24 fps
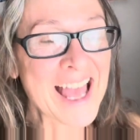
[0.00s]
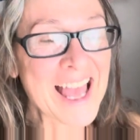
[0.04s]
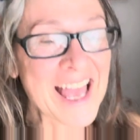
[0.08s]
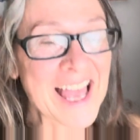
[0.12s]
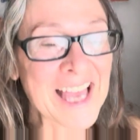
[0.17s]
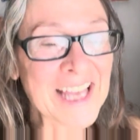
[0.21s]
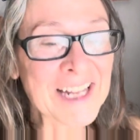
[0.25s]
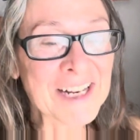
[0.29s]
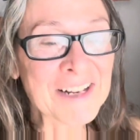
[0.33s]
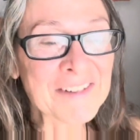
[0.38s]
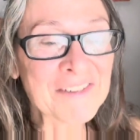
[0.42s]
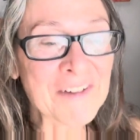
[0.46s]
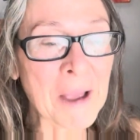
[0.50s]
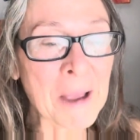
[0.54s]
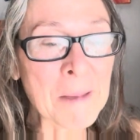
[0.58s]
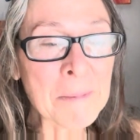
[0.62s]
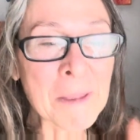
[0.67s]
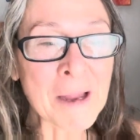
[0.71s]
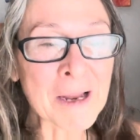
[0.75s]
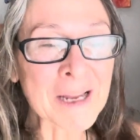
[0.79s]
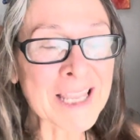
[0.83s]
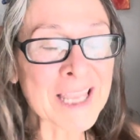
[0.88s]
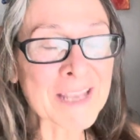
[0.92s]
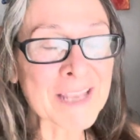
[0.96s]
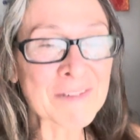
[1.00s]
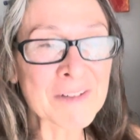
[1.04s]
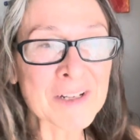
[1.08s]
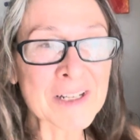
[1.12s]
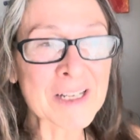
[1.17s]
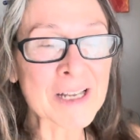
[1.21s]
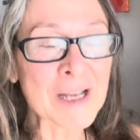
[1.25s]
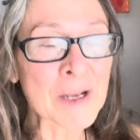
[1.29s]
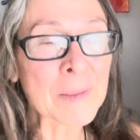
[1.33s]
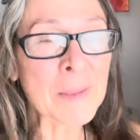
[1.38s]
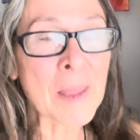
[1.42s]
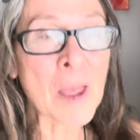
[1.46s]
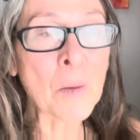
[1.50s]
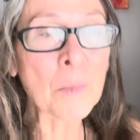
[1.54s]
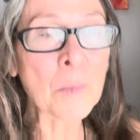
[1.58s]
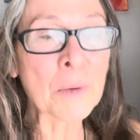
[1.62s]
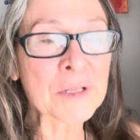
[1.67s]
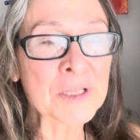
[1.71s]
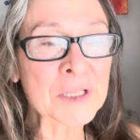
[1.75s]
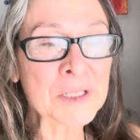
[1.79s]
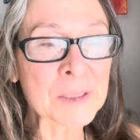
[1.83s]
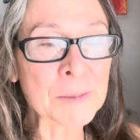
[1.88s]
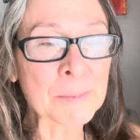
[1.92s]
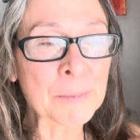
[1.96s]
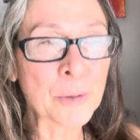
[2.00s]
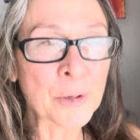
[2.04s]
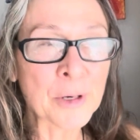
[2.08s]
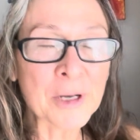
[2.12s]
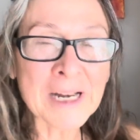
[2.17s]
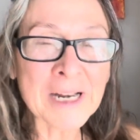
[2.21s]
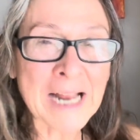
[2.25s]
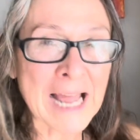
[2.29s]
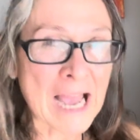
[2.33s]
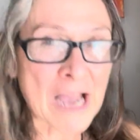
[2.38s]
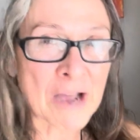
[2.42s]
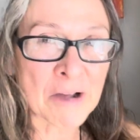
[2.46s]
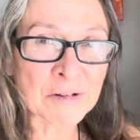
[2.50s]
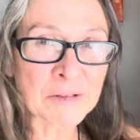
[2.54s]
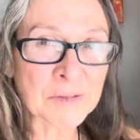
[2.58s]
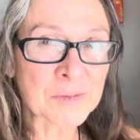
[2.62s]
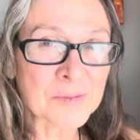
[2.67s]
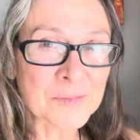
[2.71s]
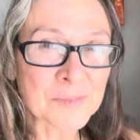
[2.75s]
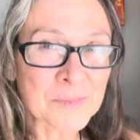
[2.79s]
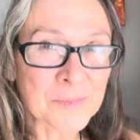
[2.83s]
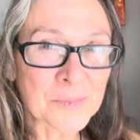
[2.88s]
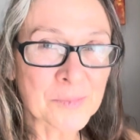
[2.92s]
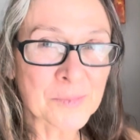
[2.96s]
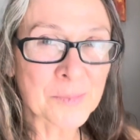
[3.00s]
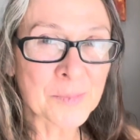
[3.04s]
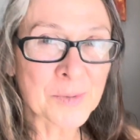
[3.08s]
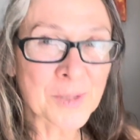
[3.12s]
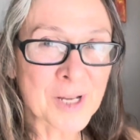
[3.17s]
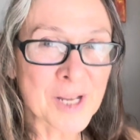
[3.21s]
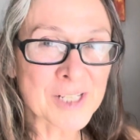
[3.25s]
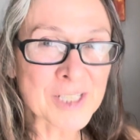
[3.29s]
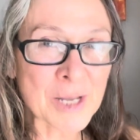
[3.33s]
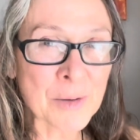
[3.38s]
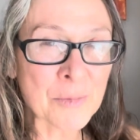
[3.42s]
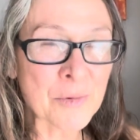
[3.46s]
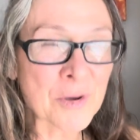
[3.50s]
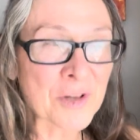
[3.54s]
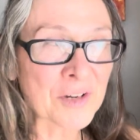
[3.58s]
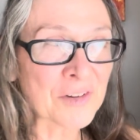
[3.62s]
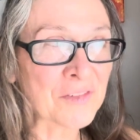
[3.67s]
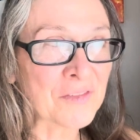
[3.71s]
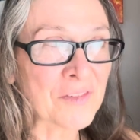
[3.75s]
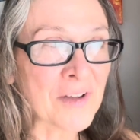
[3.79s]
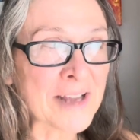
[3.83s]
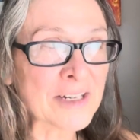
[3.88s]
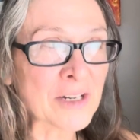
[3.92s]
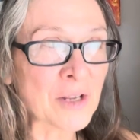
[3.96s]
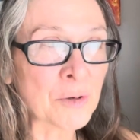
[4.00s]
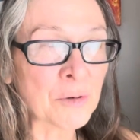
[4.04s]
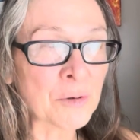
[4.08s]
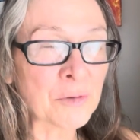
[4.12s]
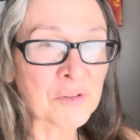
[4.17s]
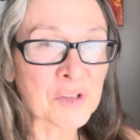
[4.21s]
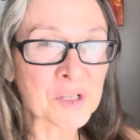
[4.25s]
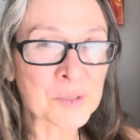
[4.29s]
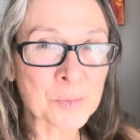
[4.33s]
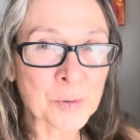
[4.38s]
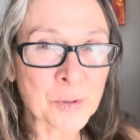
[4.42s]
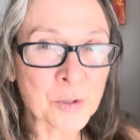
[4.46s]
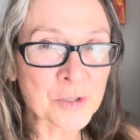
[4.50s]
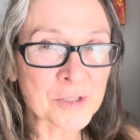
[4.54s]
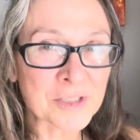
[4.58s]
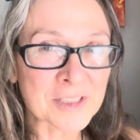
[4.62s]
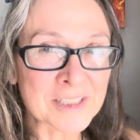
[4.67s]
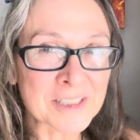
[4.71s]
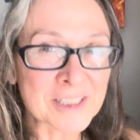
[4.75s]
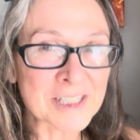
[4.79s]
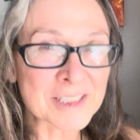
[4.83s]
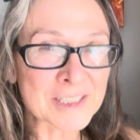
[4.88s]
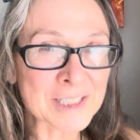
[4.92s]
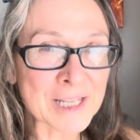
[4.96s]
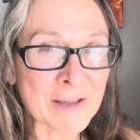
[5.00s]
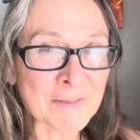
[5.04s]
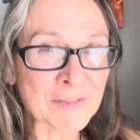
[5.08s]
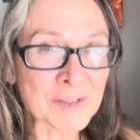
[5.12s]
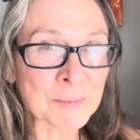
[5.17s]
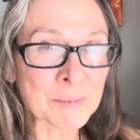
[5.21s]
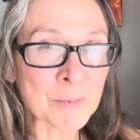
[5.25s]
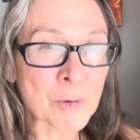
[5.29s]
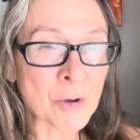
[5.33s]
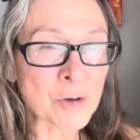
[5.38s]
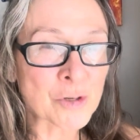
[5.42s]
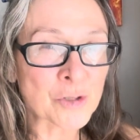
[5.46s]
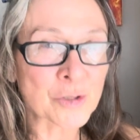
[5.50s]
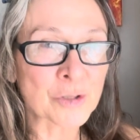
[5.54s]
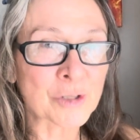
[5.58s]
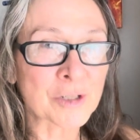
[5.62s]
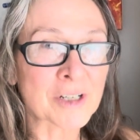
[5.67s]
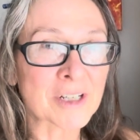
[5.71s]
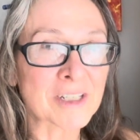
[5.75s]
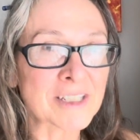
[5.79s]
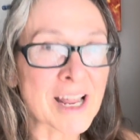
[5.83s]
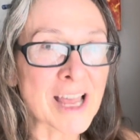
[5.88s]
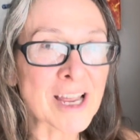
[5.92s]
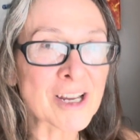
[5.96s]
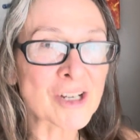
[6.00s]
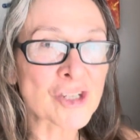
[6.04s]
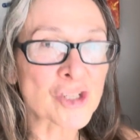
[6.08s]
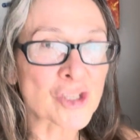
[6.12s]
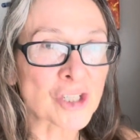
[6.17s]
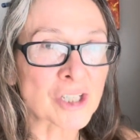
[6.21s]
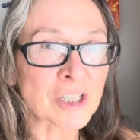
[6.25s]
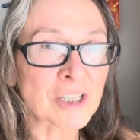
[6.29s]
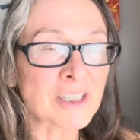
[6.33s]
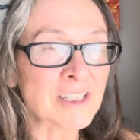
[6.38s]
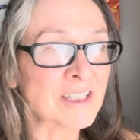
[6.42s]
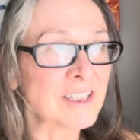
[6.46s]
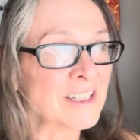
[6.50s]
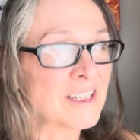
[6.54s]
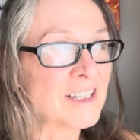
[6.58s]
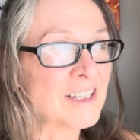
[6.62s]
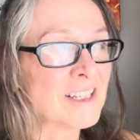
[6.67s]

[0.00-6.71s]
And if I'm not willing to put out because I want to find out who this person is to have an emotional connection.